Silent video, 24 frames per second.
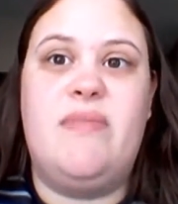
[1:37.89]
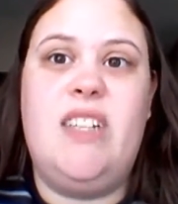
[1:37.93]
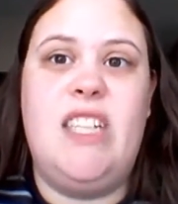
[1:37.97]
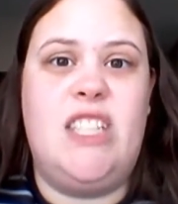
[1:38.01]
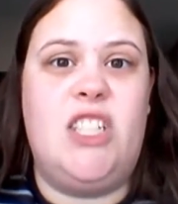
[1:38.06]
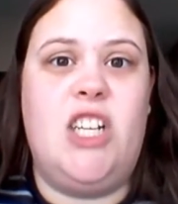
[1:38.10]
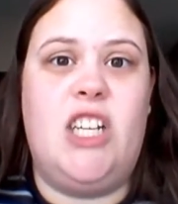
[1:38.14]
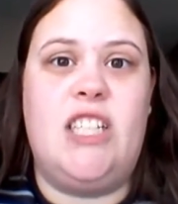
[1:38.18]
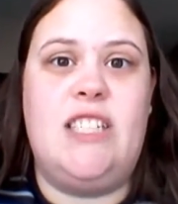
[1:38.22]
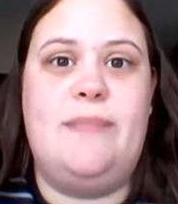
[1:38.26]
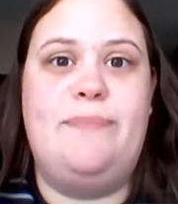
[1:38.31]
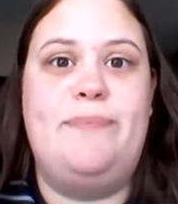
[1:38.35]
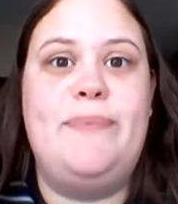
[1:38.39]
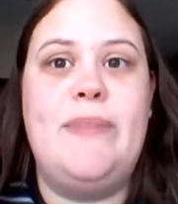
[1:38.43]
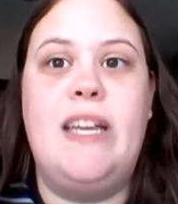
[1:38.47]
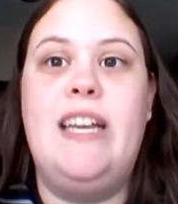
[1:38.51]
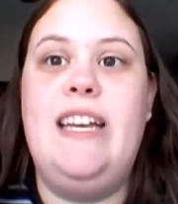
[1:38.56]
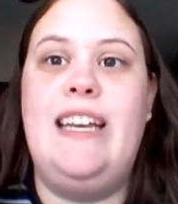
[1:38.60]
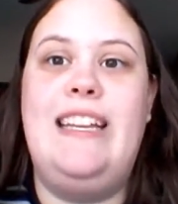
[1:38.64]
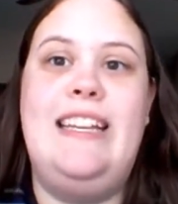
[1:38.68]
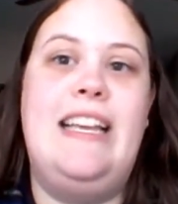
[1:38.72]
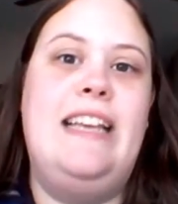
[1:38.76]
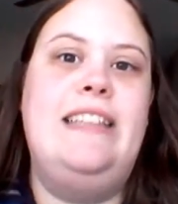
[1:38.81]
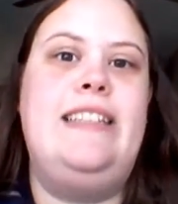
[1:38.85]
It's awesome.
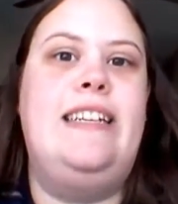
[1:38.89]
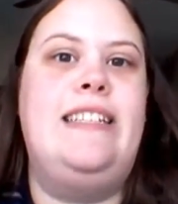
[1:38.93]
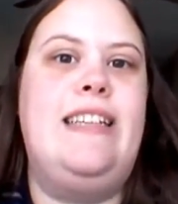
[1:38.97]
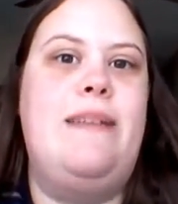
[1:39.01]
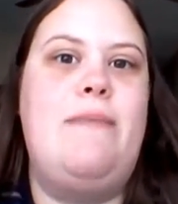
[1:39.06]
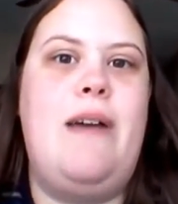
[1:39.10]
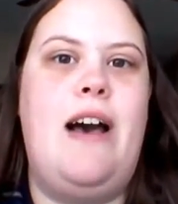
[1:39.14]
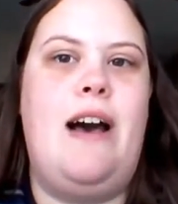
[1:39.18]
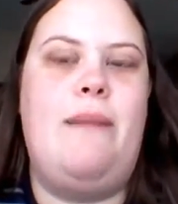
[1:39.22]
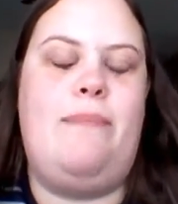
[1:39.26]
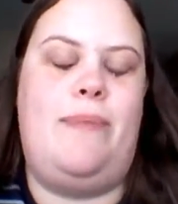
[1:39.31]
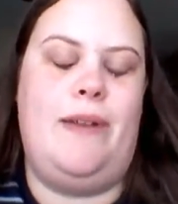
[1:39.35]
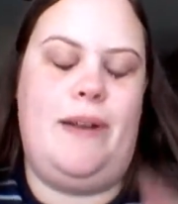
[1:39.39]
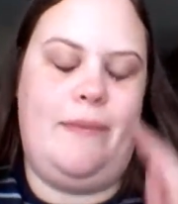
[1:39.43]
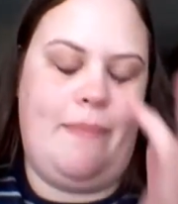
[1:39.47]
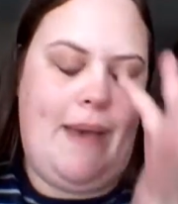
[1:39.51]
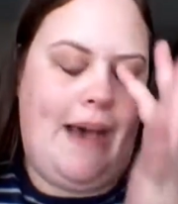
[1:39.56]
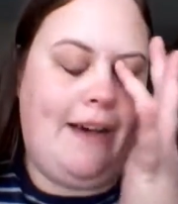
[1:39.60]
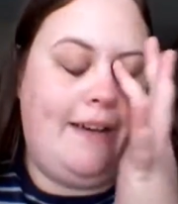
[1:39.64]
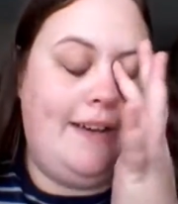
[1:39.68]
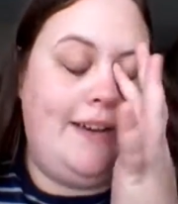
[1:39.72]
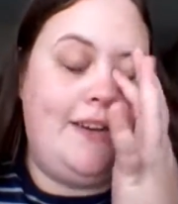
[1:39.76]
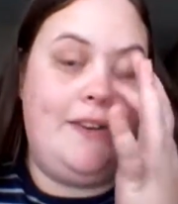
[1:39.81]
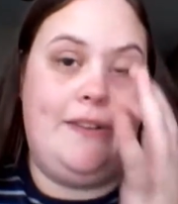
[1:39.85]
Unless I'm up and
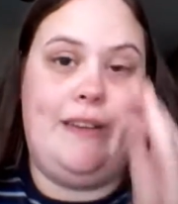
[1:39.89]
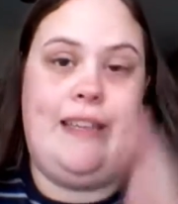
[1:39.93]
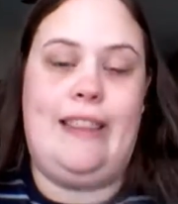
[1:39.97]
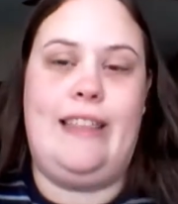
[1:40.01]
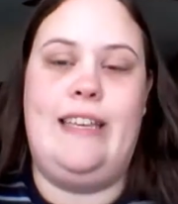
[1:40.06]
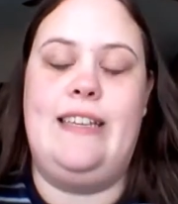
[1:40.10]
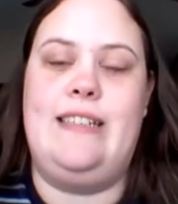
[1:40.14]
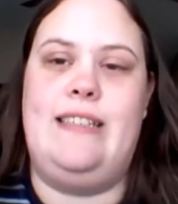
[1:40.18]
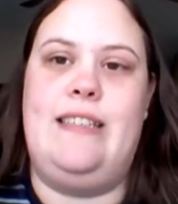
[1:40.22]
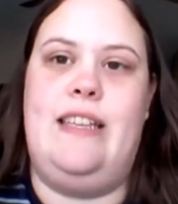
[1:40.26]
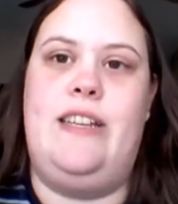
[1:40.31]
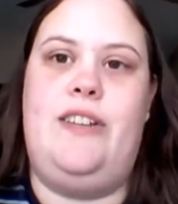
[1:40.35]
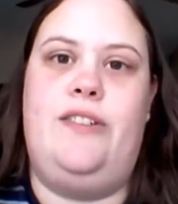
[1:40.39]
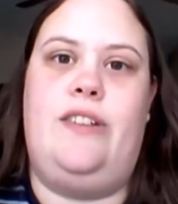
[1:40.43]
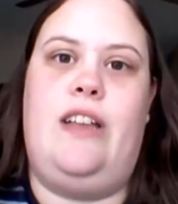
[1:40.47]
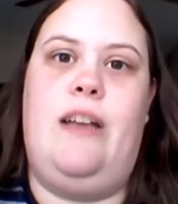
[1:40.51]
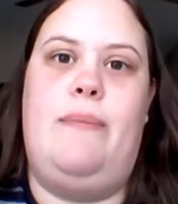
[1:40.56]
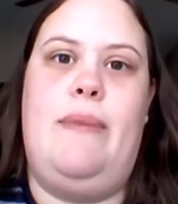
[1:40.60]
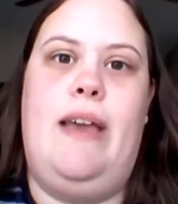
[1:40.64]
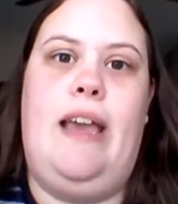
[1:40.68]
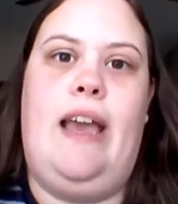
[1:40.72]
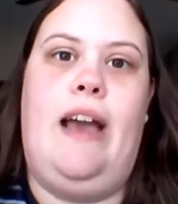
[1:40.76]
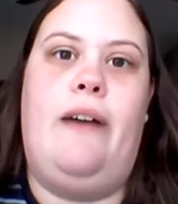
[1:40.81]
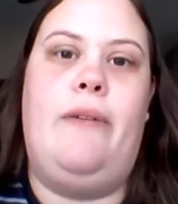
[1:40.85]
about and doing things, and then she'll
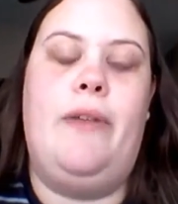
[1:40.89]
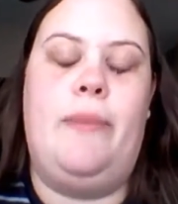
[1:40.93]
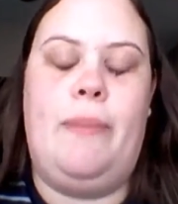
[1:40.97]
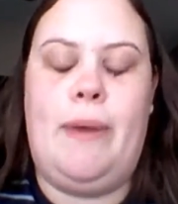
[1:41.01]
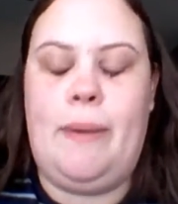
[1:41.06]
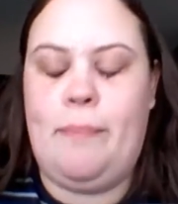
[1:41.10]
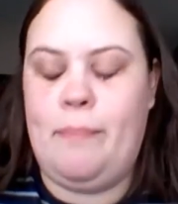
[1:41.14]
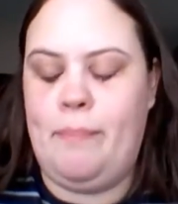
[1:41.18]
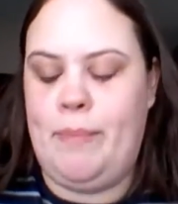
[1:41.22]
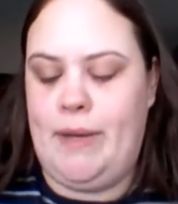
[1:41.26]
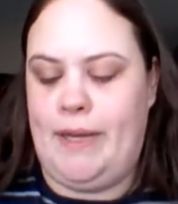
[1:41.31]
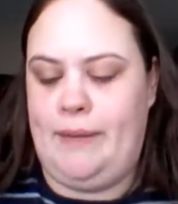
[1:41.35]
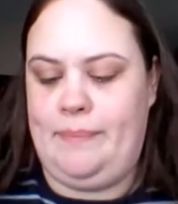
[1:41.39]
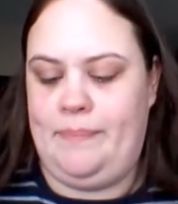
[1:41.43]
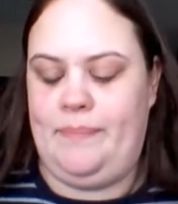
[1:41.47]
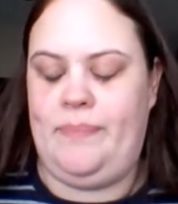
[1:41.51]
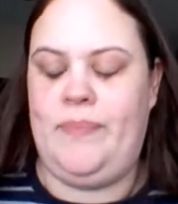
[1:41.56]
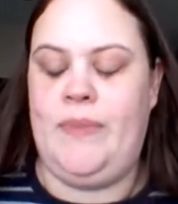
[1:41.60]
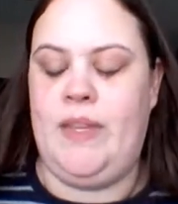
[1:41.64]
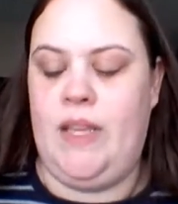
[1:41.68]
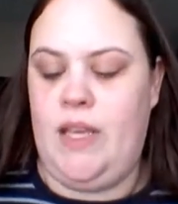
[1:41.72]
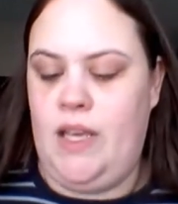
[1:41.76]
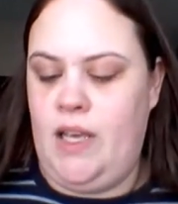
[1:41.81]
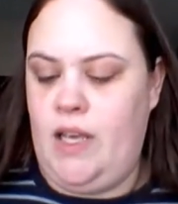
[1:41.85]
come hang out with me. But
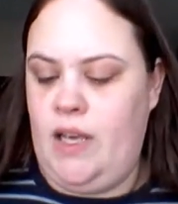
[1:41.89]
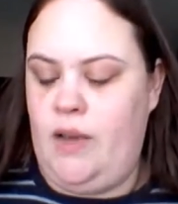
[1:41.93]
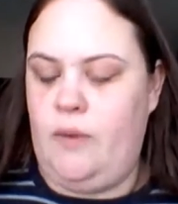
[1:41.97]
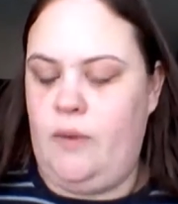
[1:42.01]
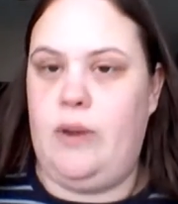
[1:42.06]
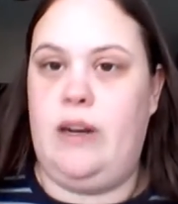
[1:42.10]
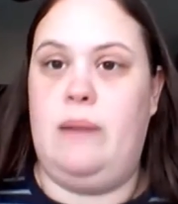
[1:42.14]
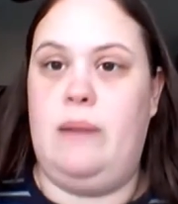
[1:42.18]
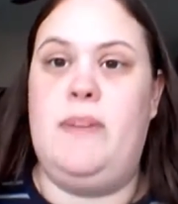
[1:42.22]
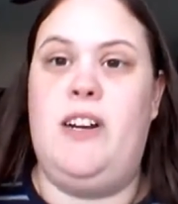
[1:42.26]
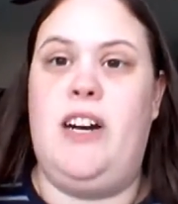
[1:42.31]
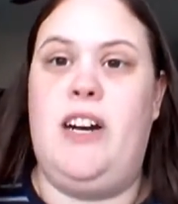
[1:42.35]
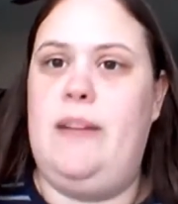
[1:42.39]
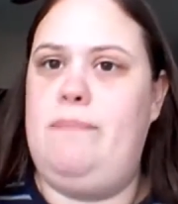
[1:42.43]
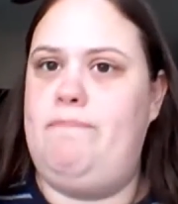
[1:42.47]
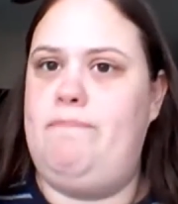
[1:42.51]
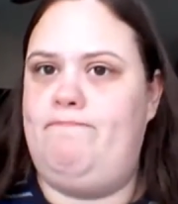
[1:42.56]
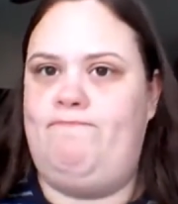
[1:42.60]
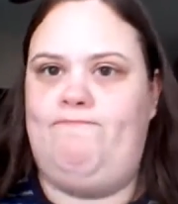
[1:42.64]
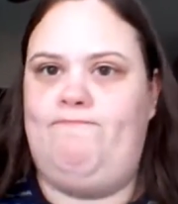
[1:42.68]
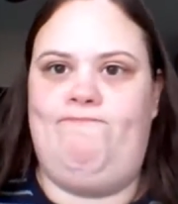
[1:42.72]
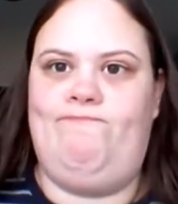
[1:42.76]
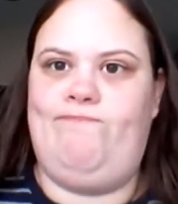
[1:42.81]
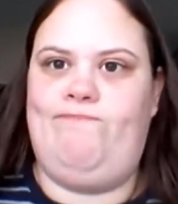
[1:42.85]
when I'm gone,
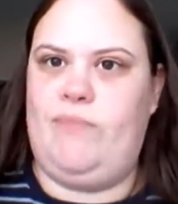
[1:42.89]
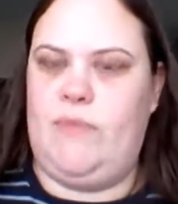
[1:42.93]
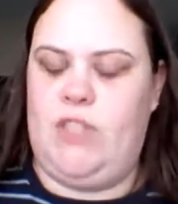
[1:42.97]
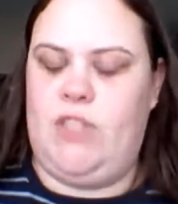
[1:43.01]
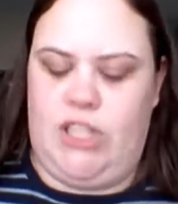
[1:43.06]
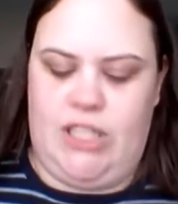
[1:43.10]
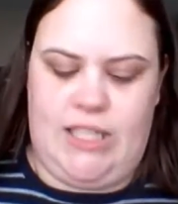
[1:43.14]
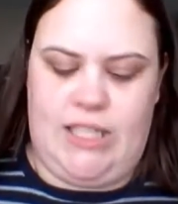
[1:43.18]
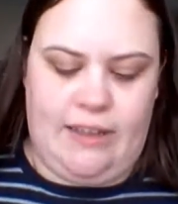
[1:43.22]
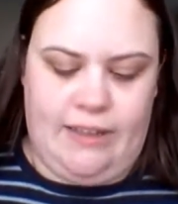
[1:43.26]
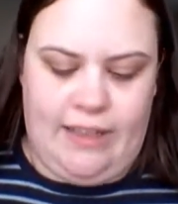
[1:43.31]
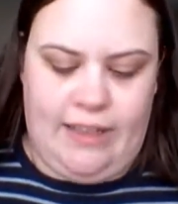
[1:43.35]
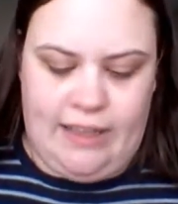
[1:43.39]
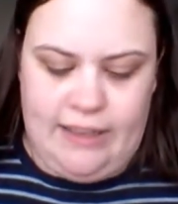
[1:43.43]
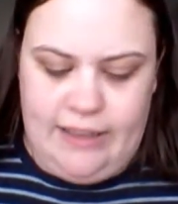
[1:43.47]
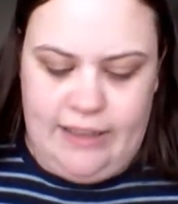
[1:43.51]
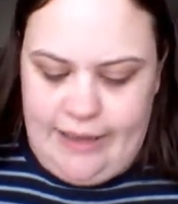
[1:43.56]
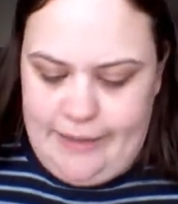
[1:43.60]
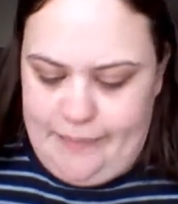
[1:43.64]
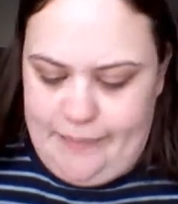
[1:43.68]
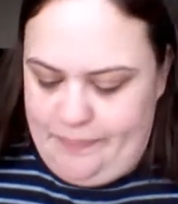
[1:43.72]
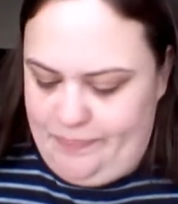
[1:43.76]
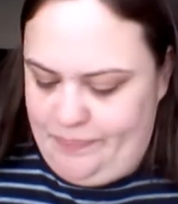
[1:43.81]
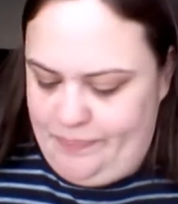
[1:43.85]
she's out like a
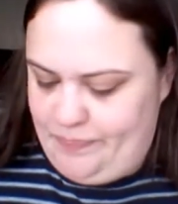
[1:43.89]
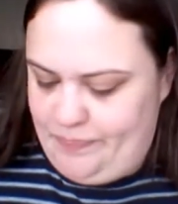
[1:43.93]
light.